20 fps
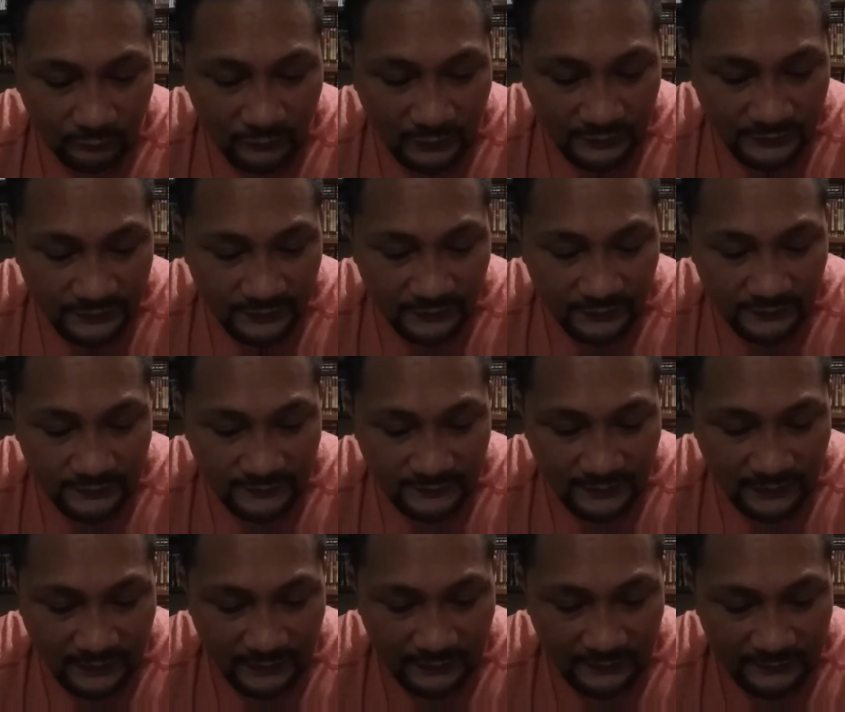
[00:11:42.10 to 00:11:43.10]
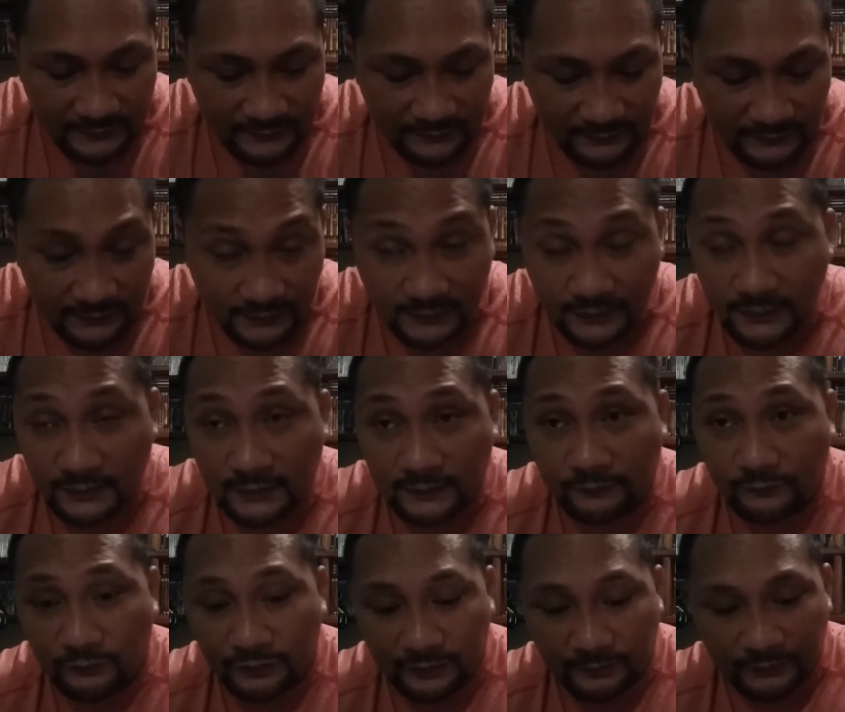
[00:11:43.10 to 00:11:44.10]
watching these guys and I collect
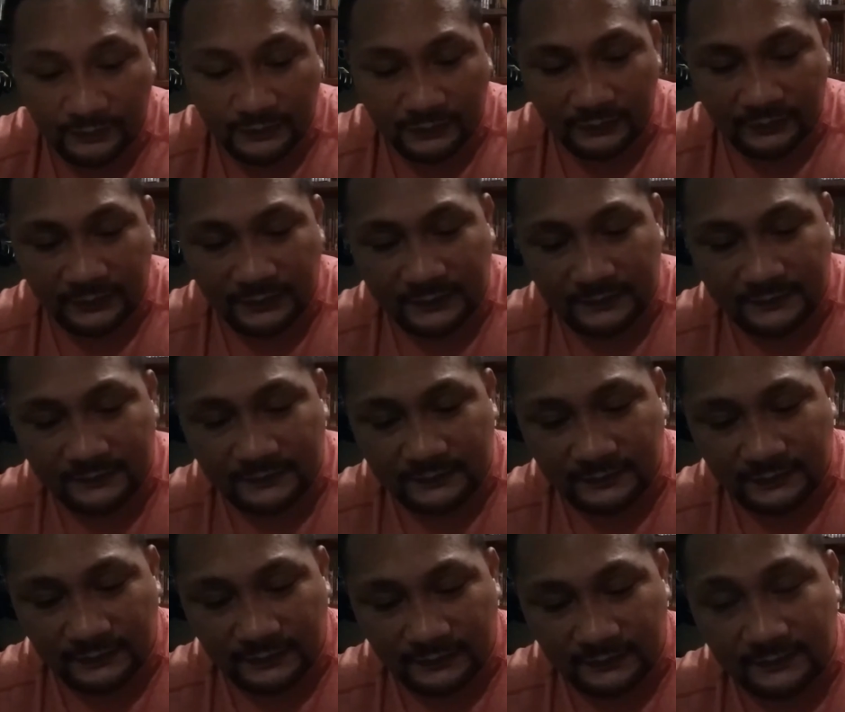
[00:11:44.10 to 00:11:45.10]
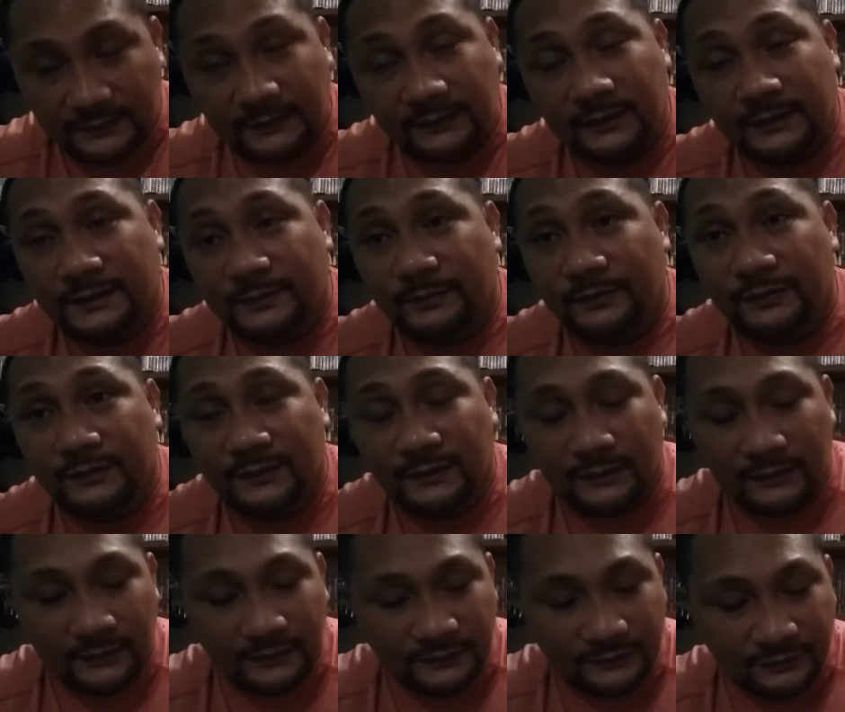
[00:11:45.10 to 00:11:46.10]
for them now and that's the uh, Teenage
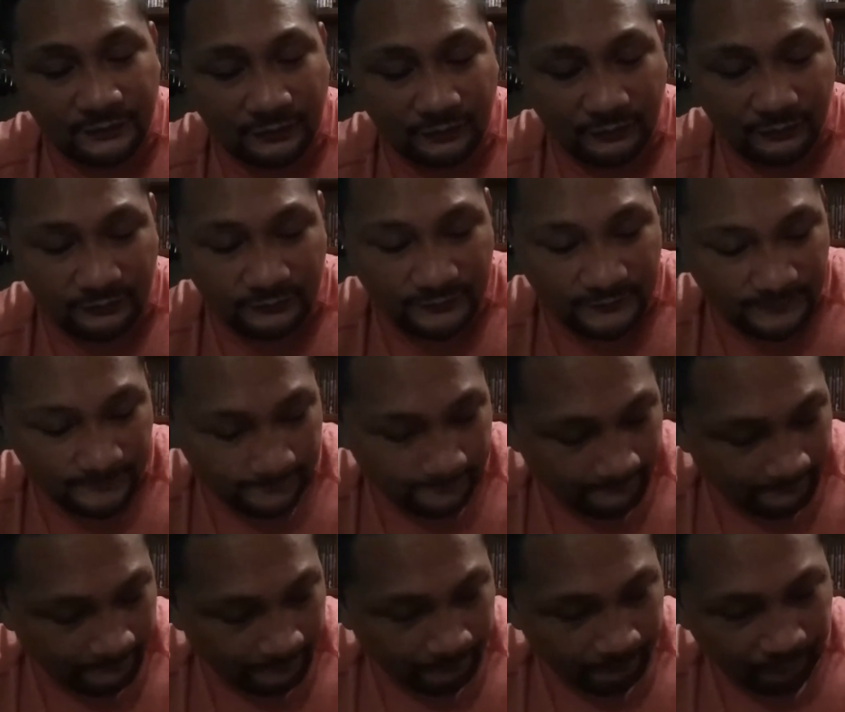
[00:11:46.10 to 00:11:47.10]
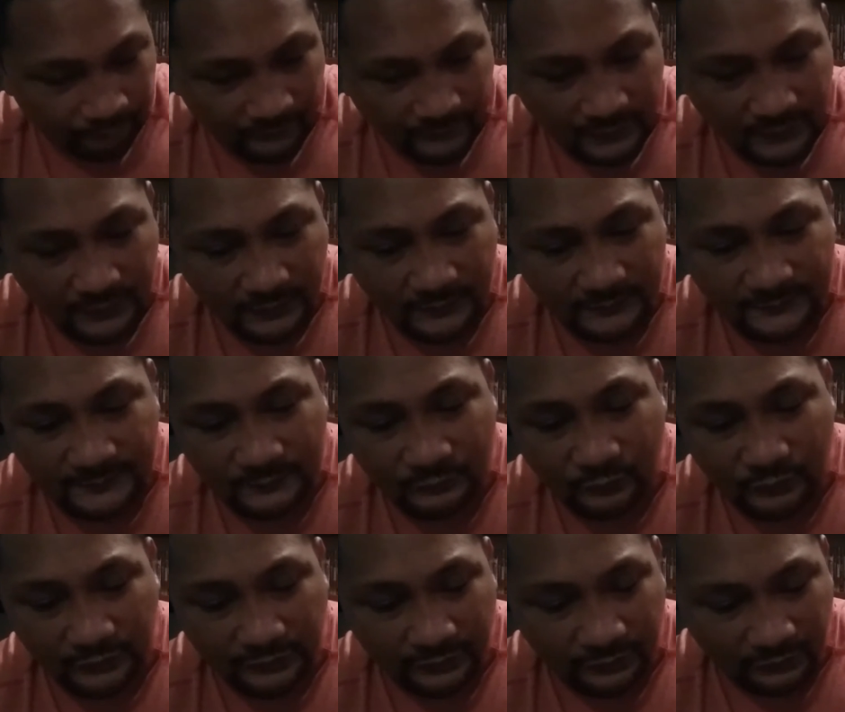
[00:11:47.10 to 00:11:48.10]
Mutant Ninja Turtles and this is
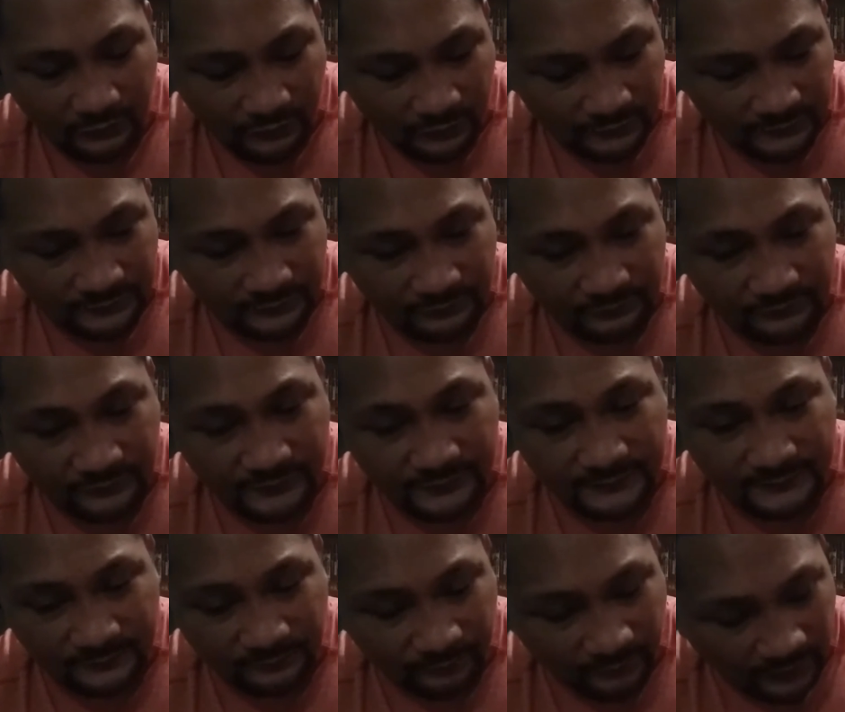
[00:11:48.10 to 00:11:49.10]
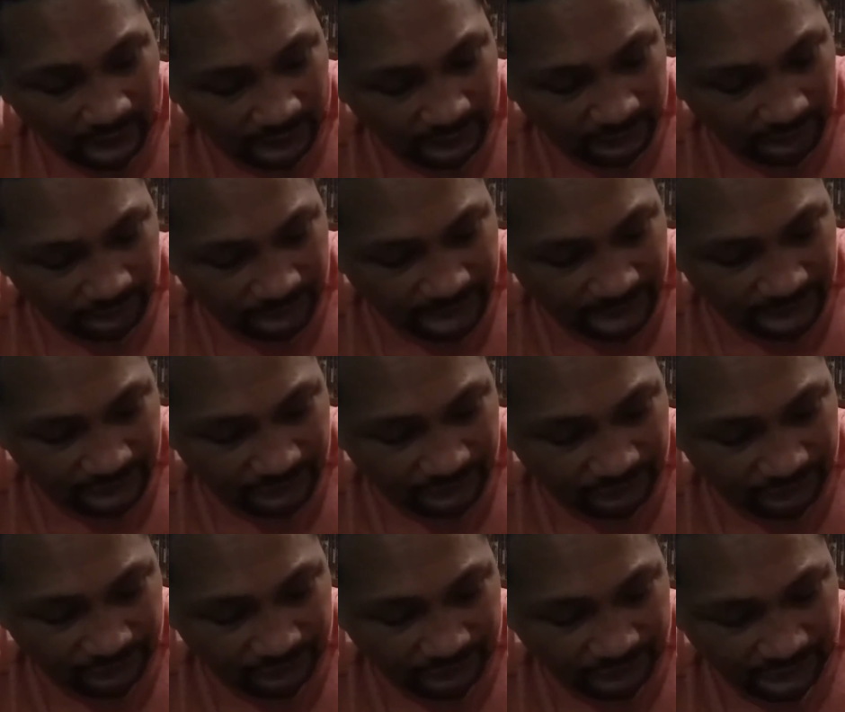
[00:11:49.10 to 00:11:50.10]
one of their cartoons. It's volume
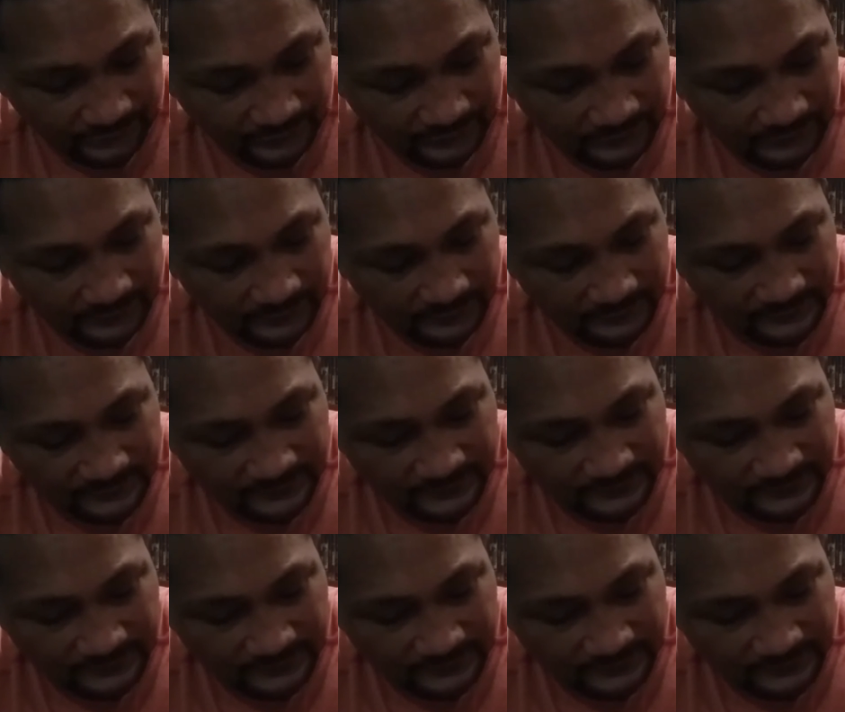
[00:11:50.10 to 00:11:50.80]
2. It